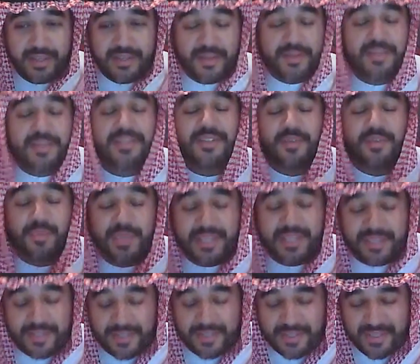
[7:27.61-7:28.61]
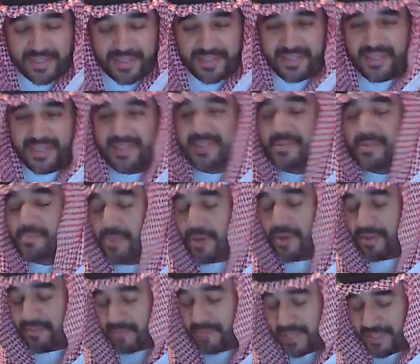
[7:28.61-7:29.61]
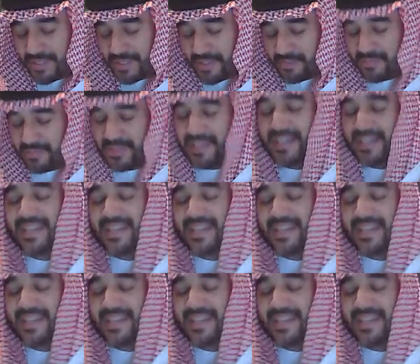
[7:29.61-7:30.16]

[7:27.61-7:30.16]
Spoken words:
This is research, part of my job.